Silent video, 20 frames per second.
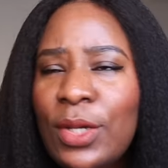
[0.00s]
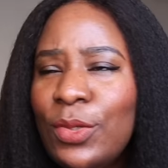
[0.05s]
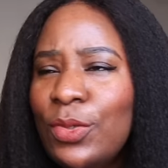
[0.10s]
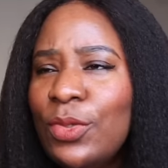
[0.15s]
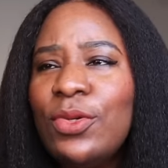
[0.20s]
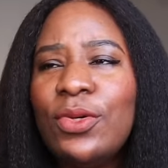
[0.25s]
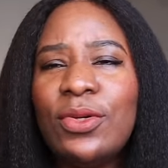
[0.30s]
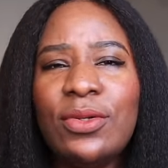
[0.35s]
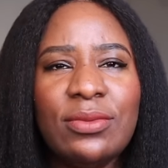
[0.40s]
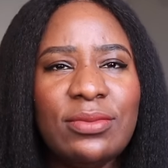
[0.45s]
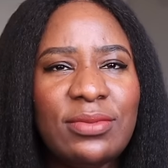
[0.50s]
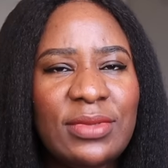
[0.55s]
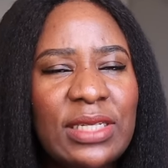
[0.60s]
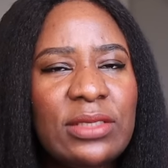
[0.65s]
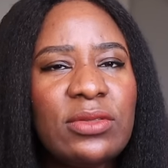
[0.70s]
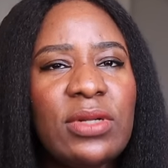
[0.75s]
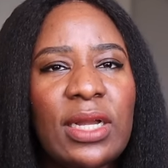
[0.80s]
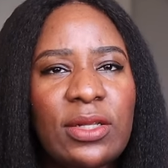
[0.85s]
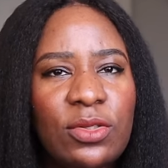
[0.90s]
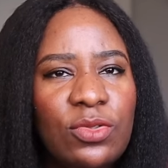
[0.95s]
You know, they
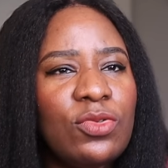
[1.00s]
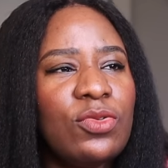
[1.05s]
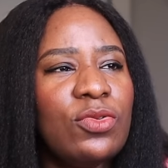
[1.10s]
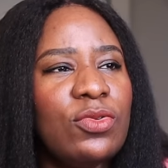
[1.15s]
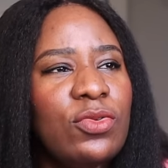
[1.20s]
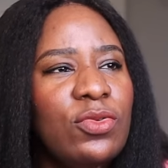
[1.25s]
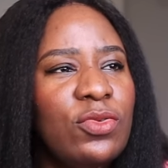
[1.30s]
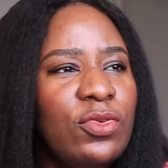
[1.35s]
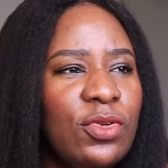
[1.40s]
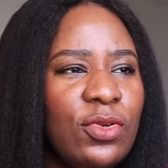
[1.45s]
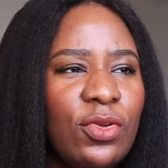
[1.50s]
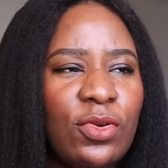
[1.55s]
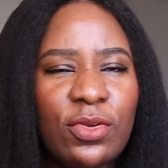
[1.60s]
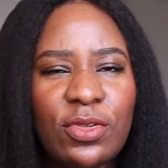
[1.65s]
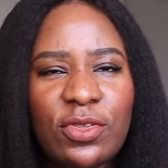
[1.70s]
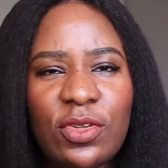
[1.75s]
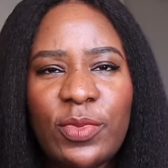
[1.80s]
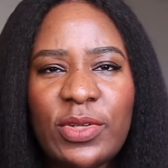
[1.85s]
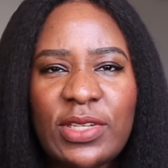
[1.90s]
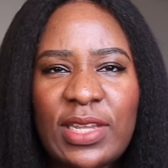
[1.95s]
try to, you know,
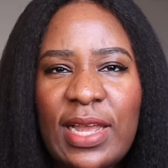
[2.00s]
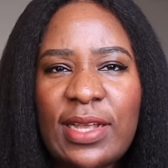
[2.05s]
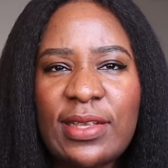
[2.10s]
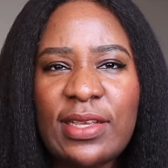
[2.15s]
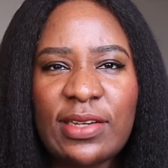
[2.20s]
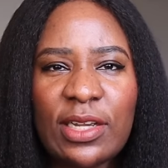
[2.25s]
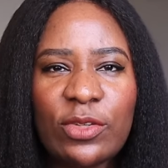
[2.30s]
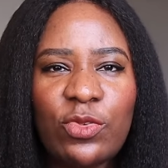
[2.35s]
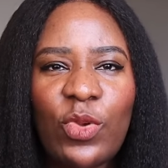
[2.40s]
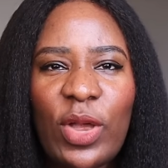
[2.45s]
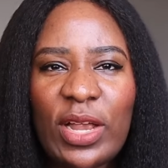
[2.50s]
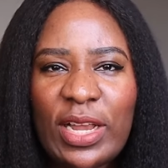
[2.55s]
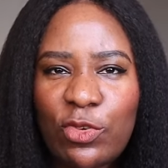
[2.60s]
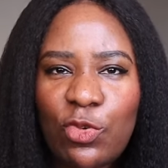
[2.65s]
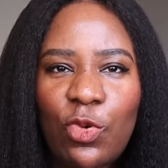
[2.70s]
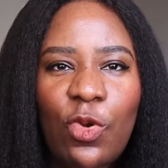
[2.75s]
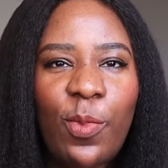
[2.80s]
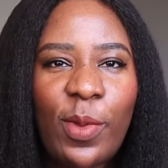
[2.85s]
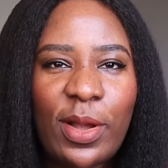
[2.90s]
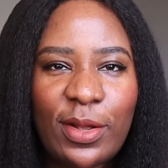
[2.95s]
it's almost like they try to
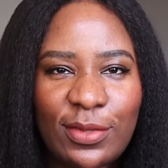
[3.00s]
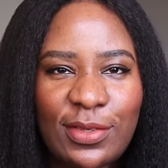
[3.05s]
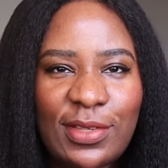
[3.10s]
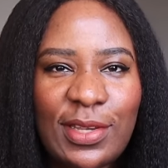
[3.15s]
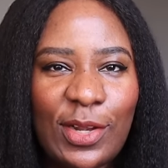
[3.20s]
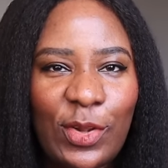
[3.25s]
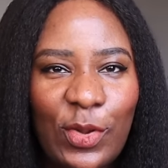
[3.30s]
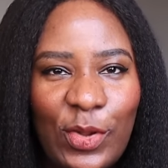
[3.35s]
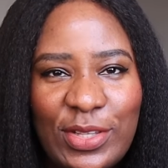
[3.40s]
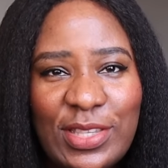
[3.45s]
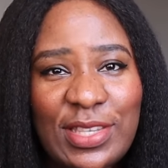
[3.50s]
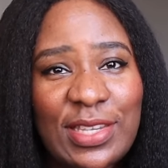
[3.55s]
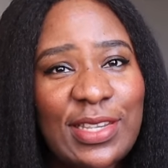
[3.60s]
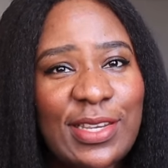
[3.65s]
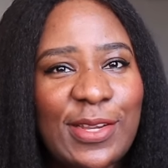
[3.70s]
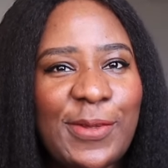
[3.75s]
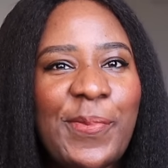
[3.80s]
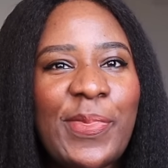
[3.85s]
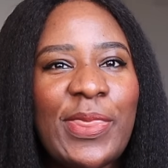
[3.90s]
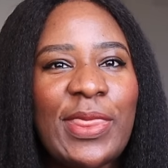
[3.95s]
chuck mouths a lot
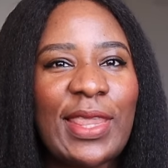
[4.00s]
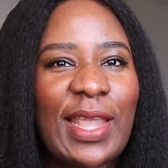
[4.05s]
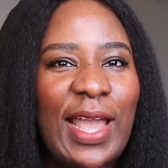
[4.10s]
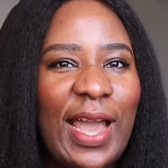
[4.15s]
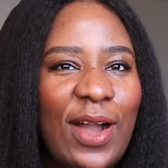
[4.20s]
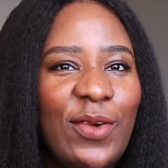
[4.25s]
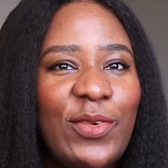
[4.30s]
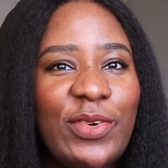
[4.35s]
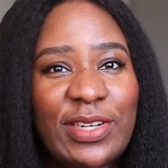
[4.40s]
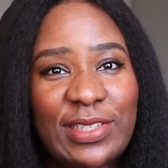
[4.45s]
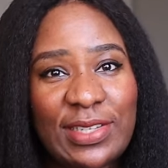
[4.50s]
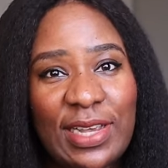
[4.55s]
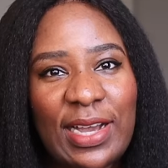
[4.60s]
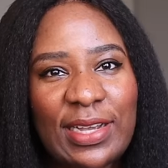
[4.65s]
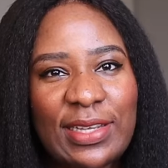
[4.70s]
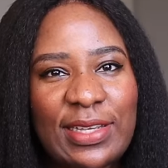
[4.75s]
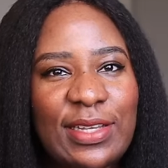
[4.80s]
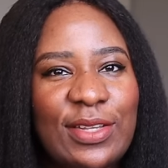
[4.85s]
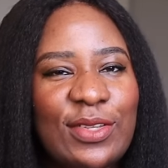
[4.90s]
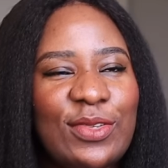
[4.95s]
in how we raise our
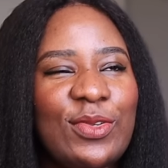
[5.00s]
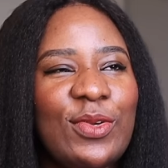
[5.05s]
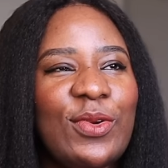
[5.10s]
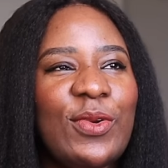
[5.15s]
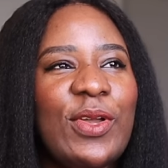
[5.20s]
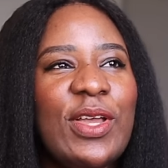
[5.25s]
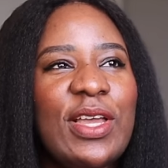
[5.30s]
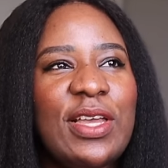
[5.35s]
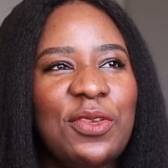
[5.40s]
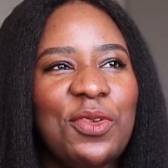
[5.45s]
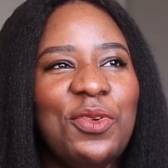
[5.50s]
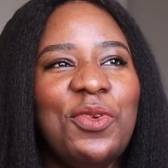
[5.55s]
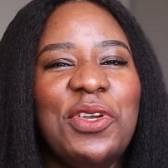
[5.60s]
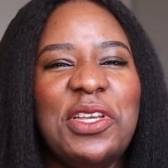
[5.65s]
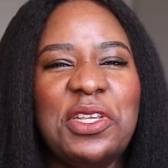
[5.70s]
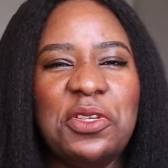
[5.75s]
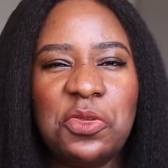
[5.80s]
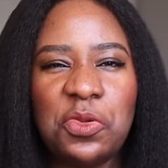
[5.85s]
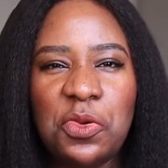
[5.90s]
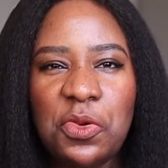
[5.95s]
kids. So, you know,
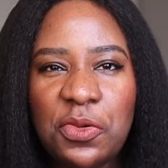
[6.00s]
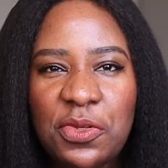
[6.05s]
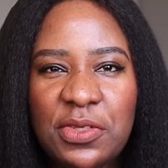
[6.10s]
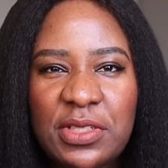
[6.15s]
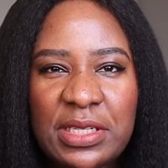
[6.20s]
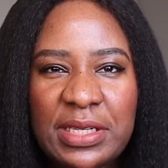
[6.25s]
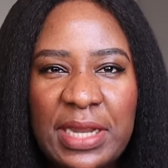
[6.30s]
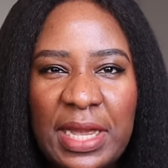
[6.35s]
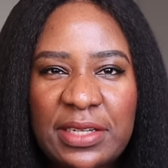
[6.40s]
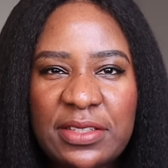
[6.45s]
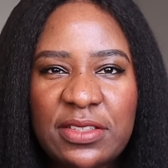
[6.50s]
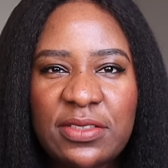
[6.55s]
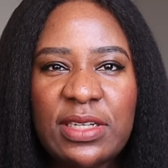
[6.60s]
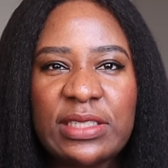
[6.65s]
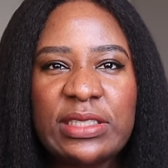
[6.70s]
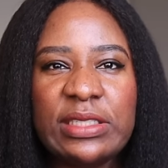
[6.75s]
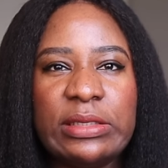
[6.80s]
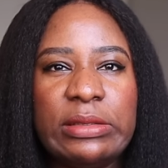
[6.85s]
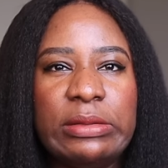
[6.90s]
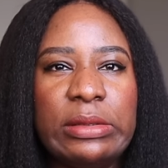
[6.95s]
in schools in Nigeria,
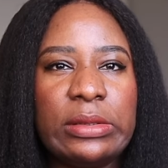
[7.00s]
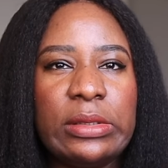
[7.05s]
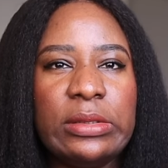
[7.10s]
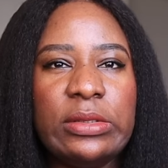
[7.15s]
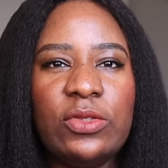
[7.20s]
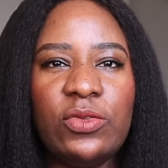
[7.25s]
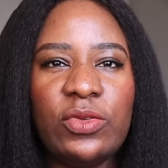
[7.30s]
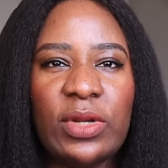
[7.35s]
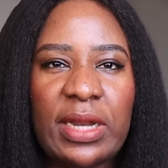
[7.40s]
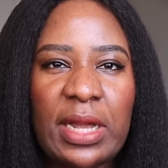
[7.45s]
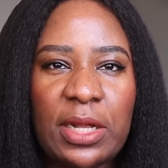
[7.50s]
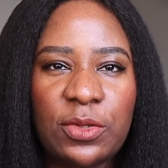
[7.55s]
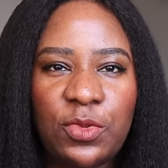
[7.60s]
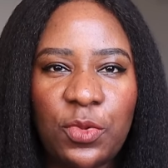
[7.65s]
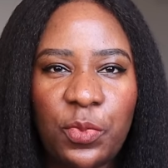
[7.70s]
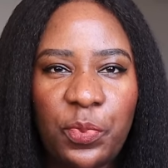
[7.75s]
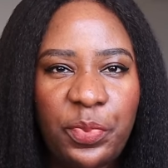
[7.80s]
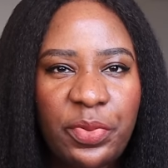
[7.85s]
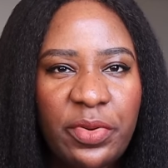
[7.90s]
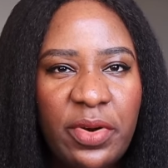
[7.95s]
they teach your children how
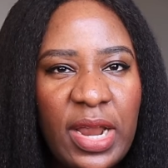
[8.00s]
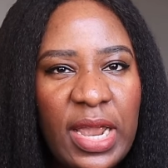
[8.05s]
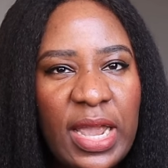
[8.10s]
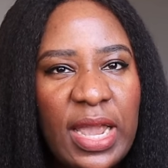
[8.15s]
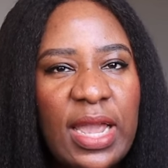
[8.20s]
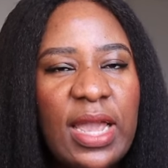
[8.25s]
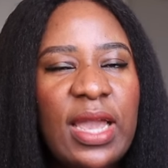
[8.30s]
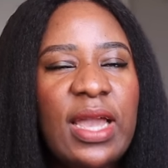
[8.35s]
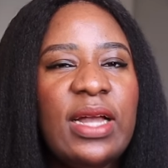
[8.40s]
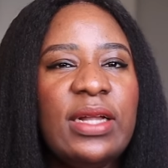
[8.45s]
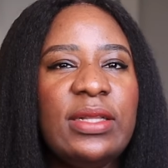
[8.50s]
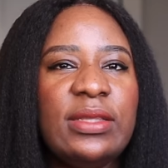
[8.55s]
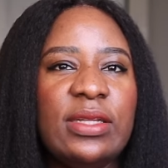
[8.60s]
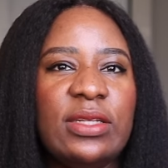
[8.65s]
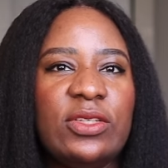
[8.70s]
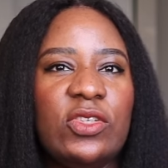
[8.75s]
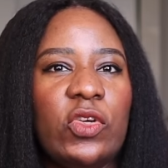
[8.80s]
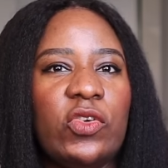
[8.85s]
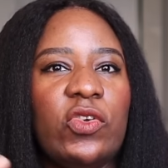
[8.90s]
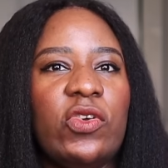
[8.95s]
to pray, they
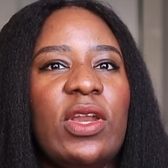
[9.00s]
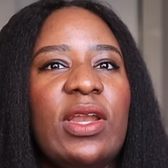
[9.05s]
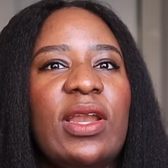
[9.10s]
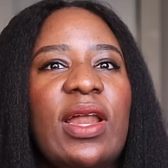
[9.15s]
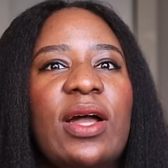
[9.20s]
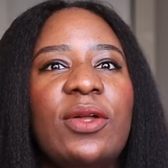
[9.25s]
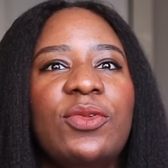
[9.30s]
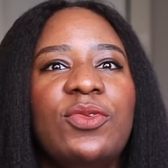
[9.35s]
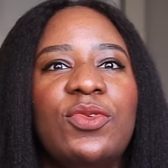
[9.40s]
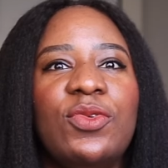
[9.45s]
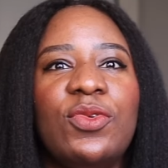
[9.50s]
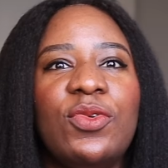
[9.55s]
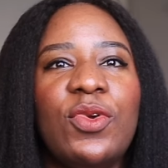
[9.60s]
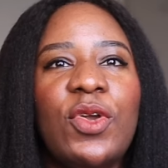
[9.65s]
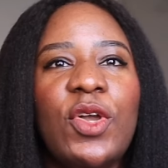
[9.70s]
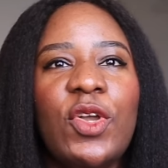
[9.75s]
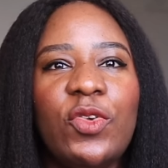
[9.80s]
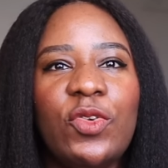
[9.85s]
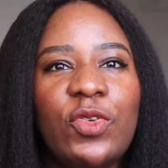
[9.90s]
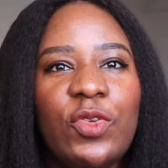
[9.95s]
teach your children how to,
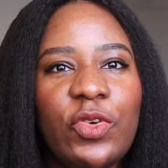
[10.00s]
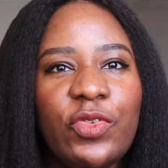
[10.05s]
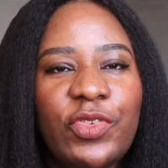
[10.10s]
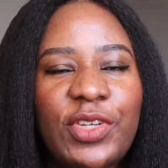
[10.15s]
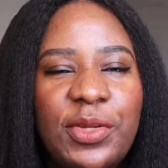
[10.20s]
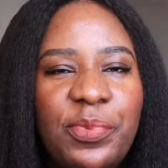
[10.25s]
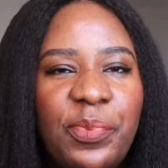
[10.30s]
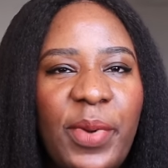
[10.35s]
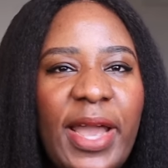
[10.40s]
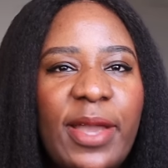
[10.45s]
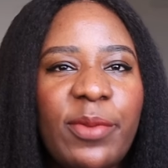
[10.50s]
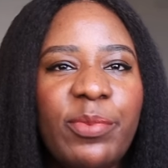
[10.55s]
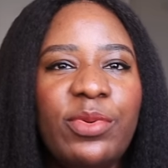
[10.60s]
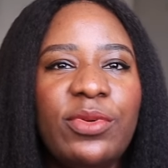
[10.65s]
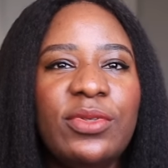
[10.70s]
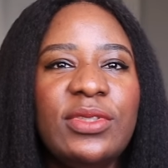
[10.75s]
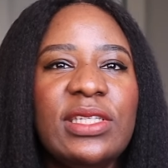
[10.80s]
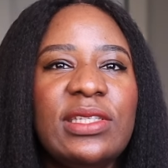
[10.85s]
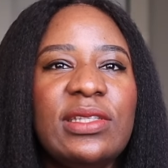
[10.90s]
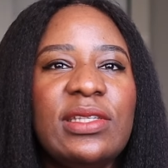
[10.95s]
you know, read
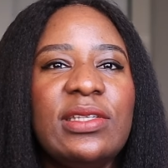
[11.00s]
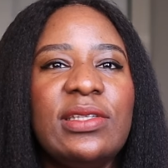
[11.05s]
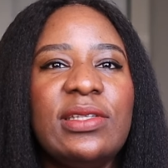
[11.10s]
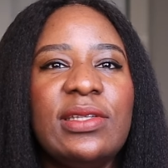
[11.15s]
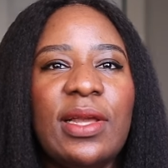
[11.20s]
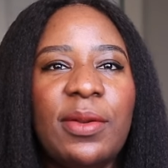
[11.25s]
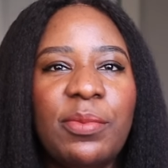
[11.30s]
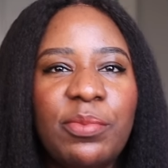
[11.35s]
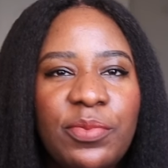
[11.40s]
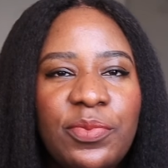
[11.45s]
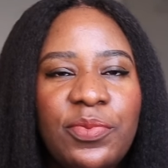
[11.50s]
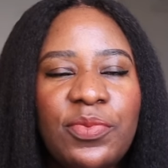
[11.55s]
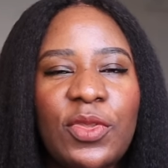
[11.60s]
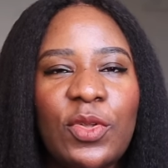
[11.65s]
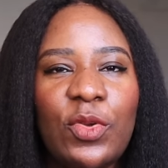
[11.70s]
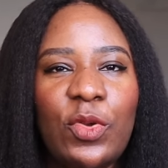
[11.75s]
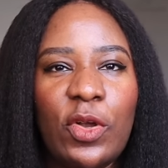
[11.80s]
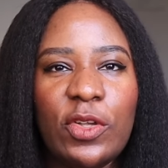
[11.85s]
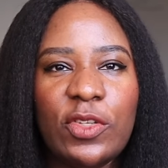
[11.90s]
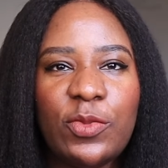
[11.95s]
Bible, they teach them
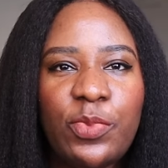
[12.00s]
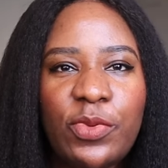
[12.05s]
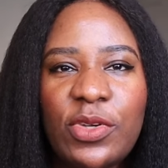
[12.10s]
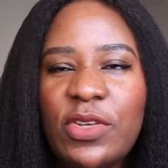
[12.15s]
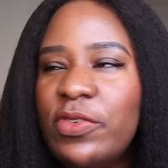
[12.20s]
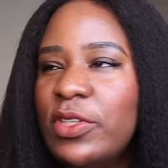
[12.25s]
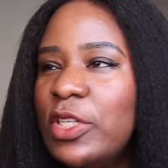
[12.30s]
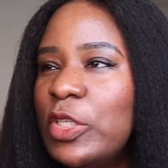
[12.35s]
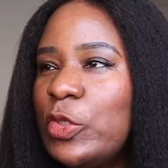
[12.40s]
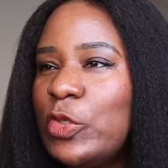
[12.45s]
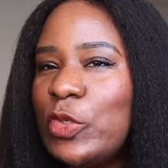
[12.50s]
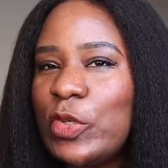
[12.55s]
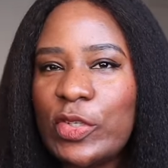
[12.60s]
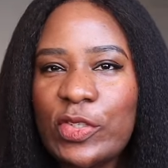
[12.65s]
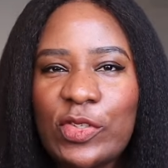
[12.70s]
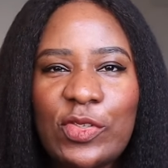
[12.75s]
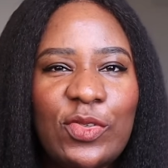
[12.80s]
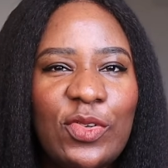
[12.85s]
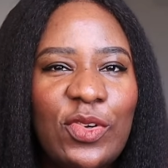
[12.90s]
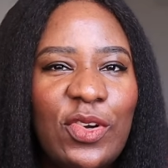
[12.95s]
gospel, even in
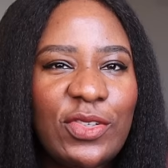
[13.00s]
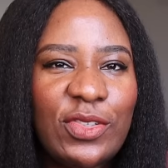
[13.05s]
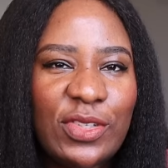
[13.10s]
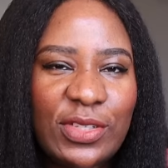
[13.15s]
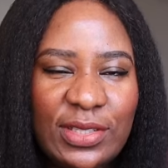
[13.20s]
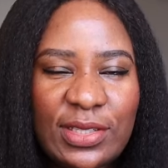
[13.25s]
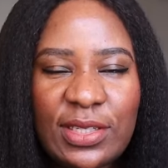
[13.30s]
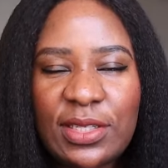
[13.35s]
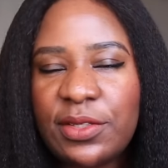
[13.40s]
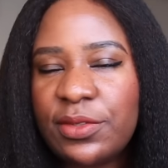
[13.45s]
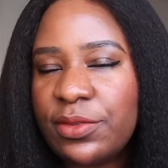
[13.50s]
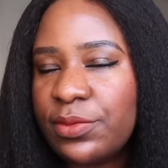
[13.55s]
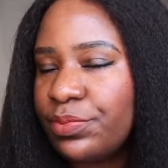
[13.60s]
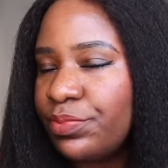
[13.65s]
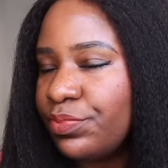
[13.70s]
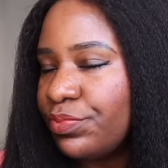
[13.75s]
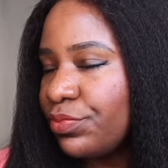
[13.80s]
church, you know, all those things.